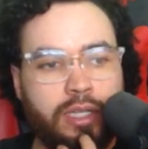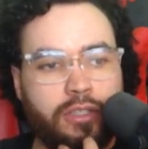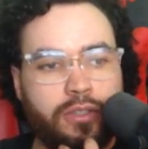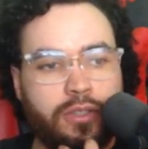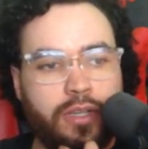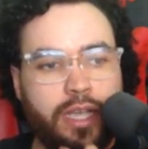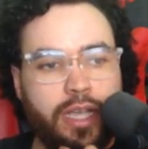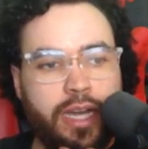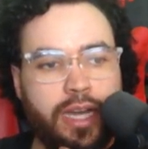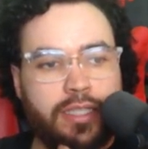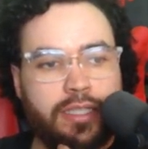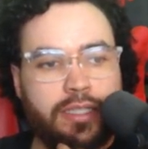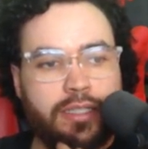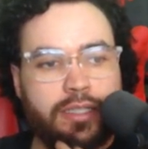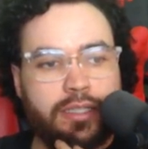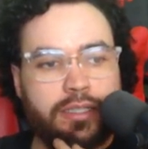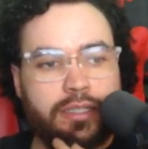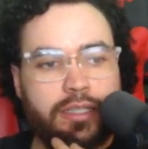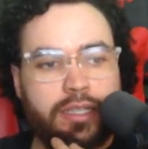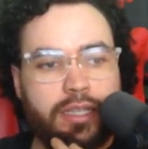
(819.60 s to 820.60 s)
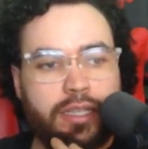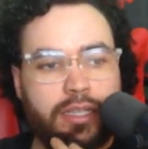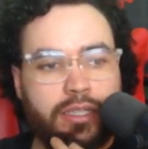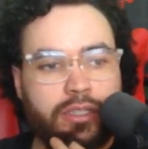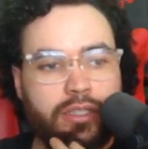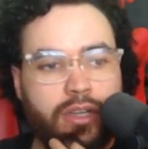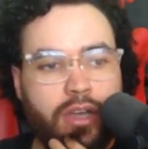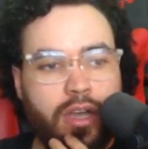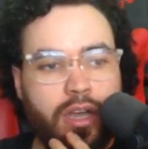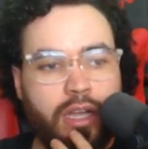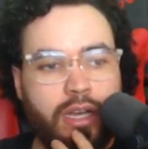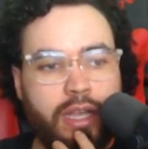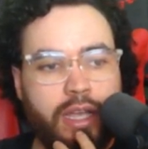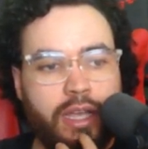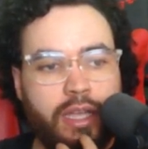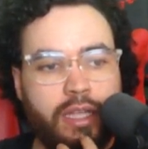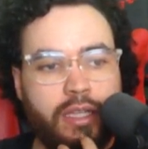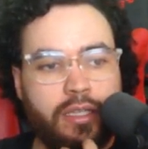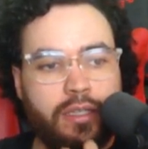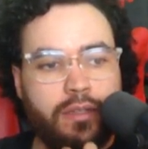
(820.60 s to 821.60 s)
create assistant dot
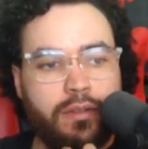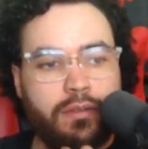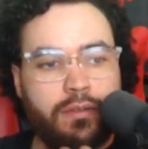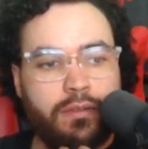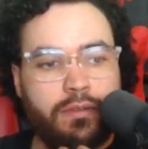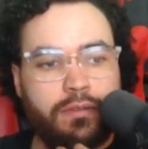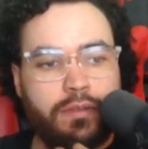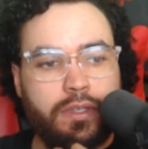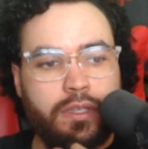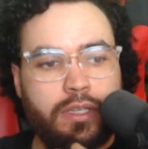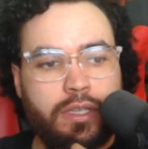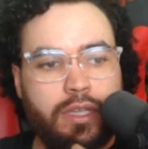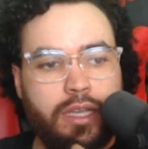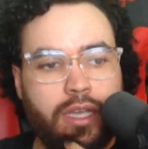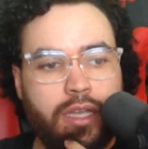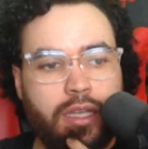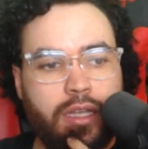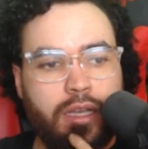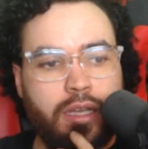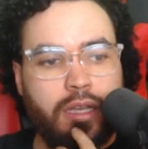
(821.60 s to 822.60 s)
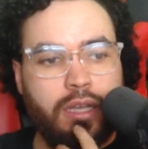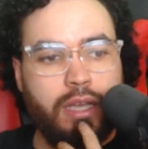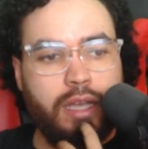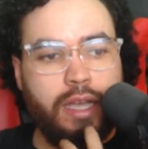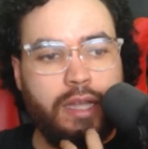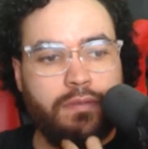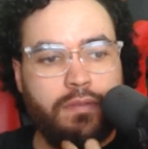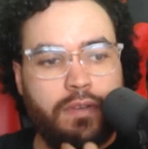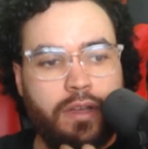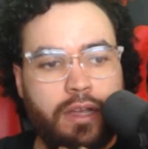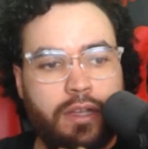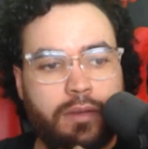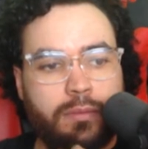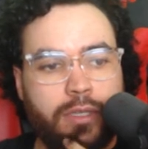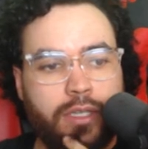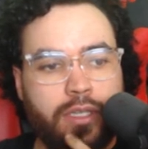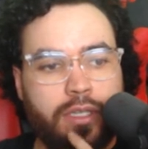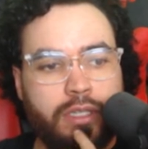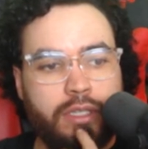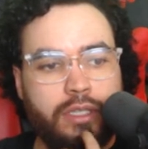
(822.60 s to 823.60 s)
env
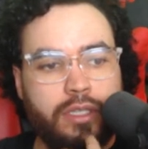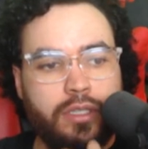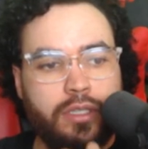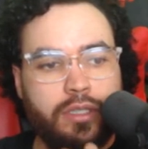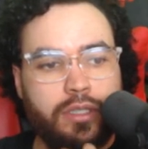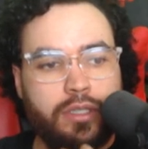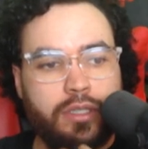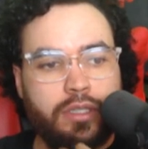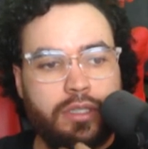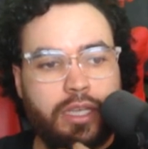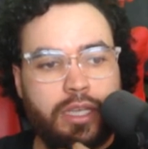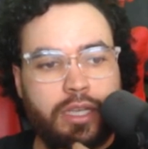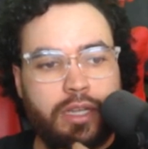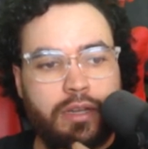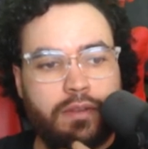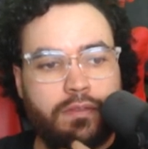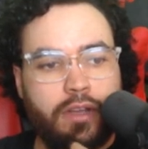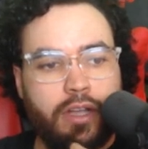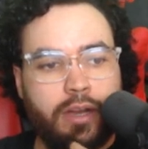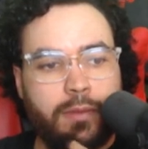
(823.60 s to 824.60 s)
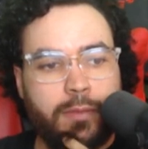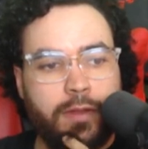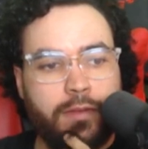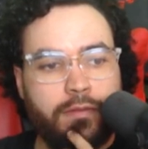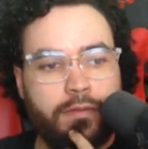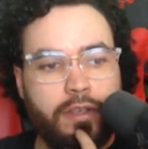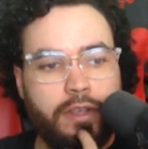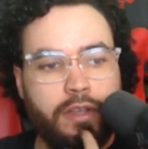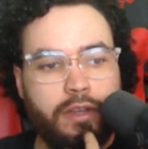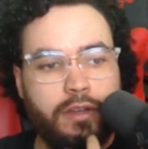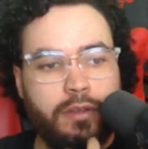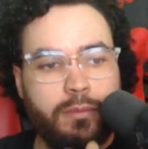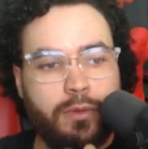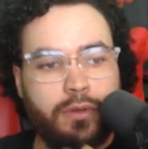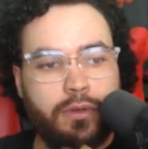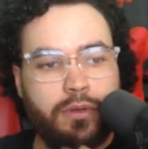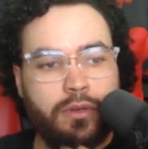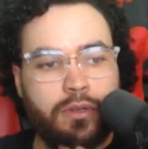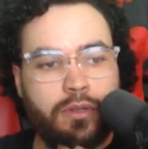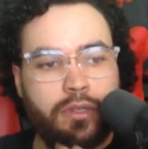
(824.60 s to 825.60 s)
environment, get environment
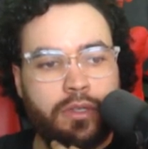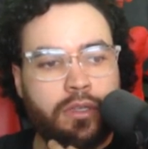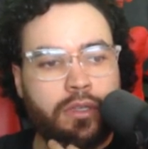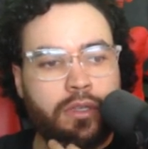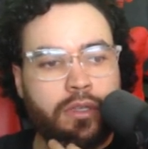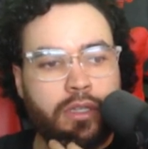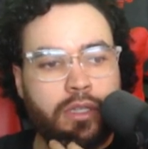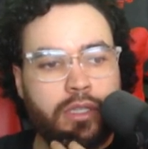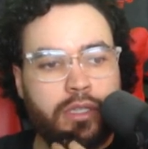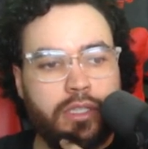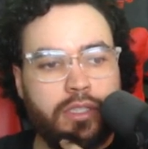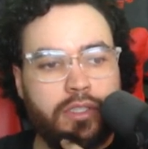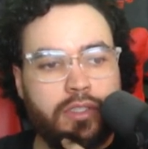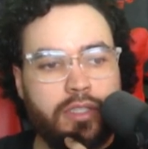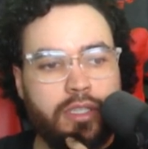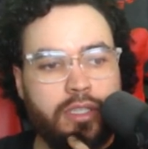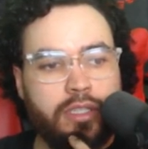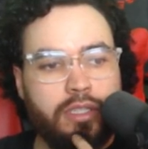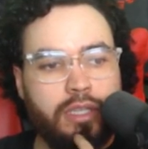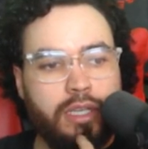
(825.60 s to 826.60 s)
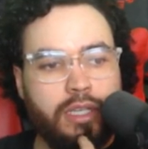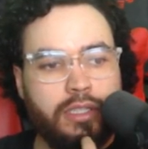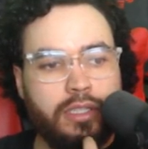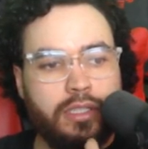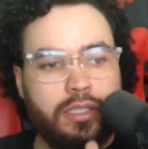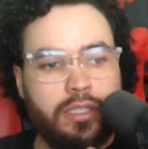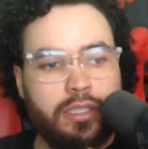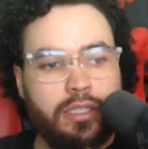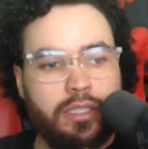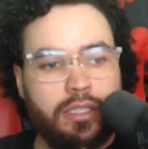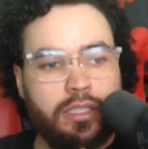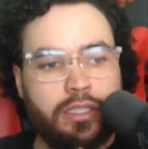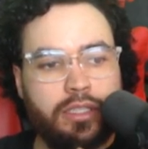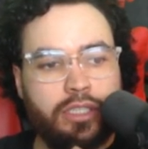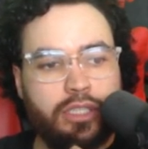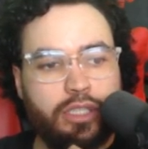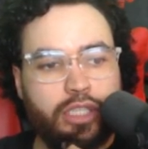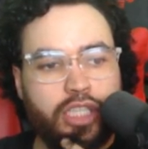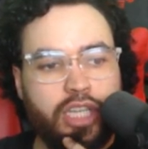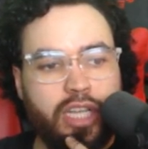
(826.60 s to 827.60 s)
variable, list
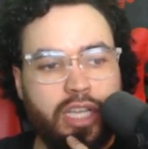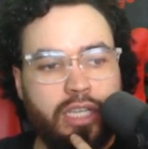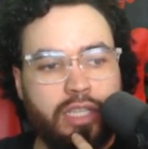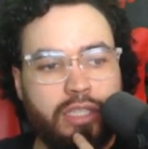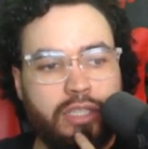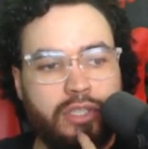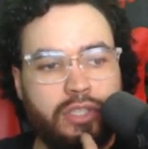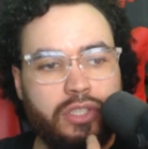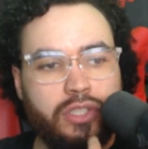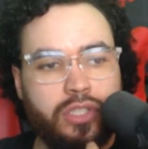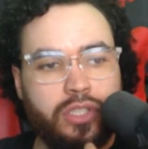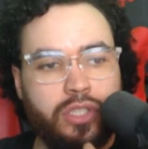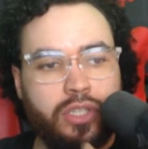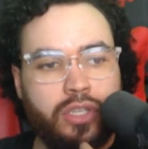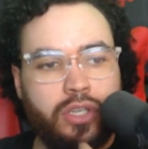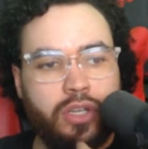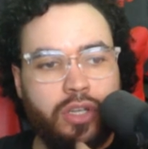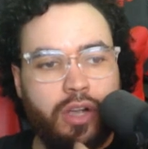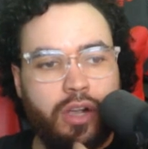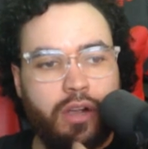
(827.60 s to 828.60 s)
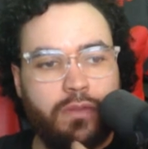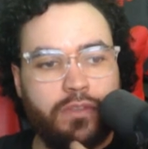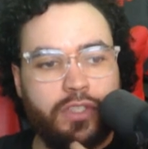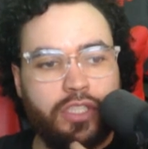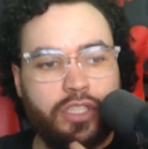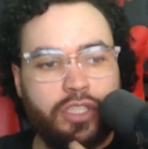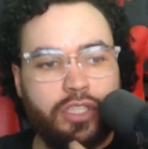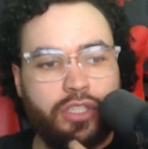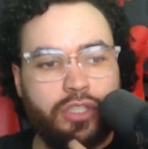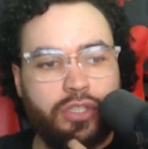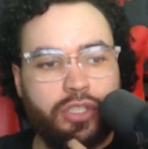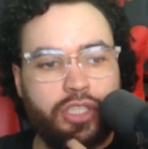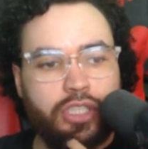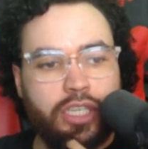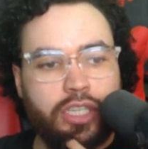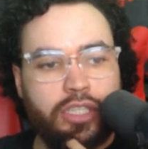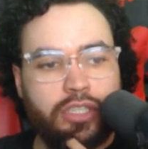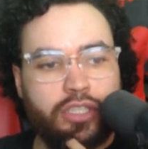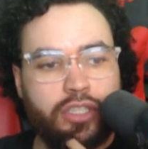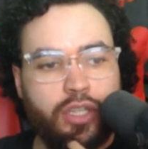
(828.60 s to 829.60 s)
assistants, chains, conversational
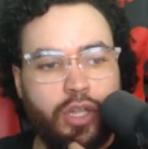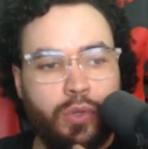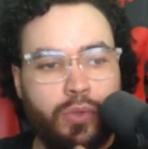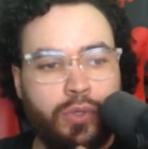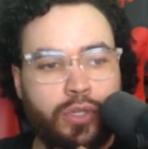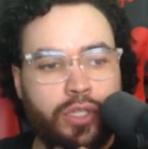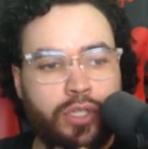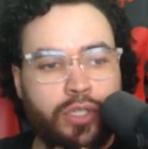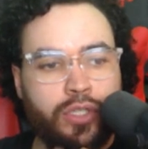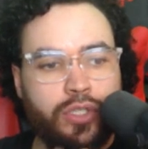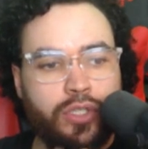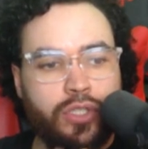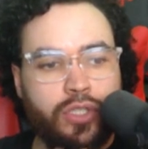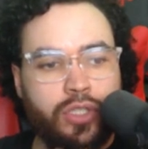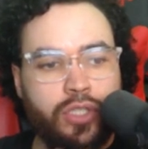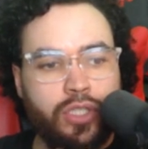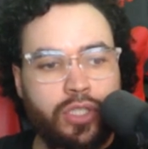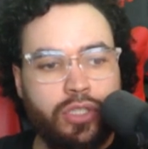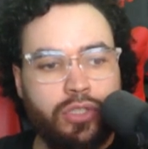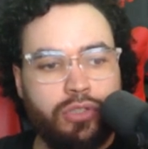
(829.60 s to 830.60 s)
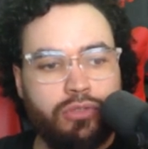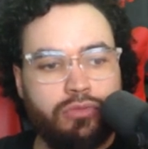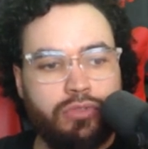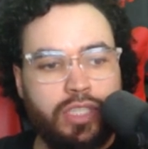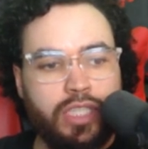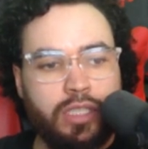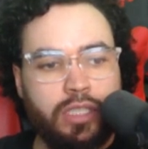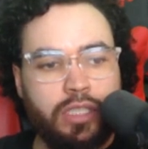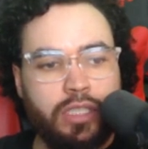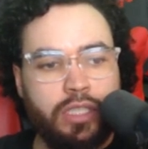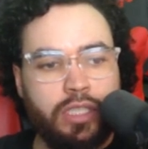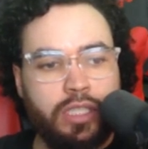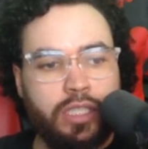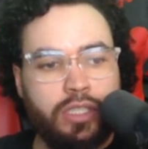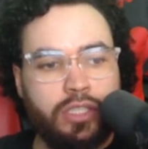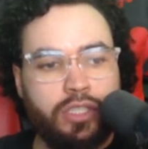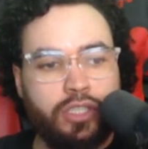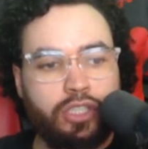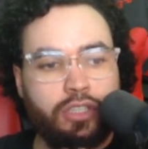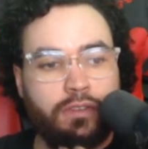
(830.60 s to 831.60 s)
chains, loaders,
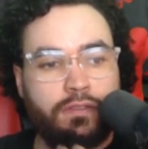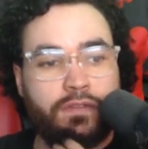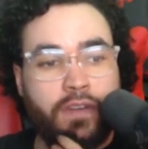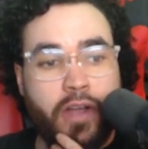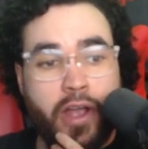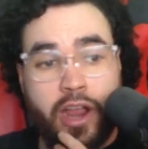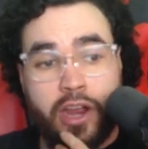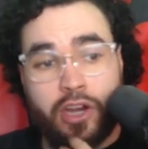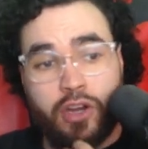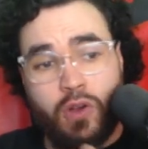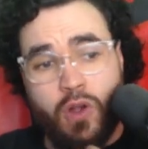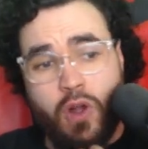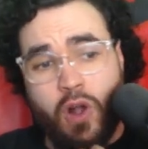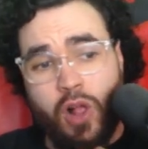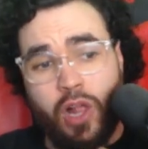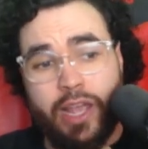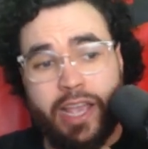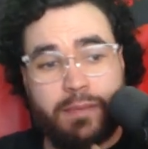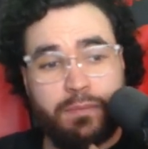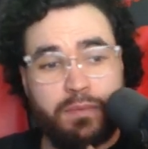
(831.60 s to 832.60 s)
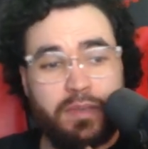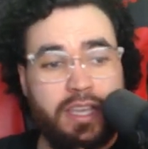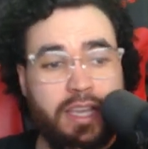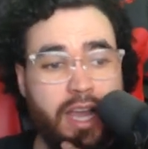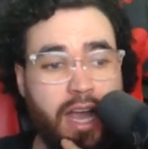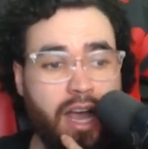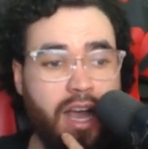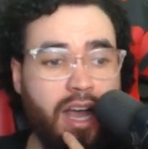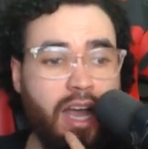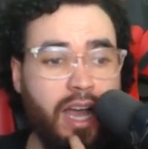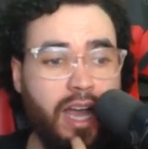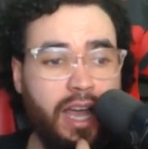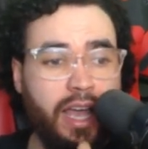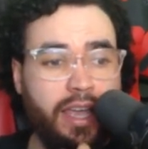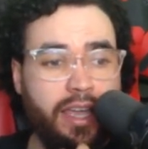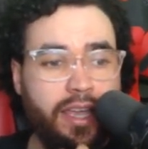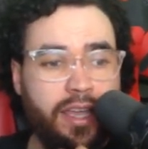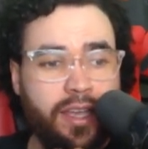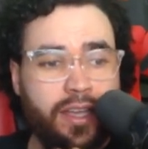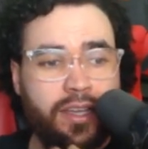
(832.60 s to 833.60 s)
utilities, so firecrawl
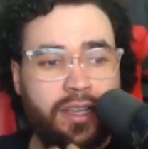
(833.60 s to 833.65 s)
API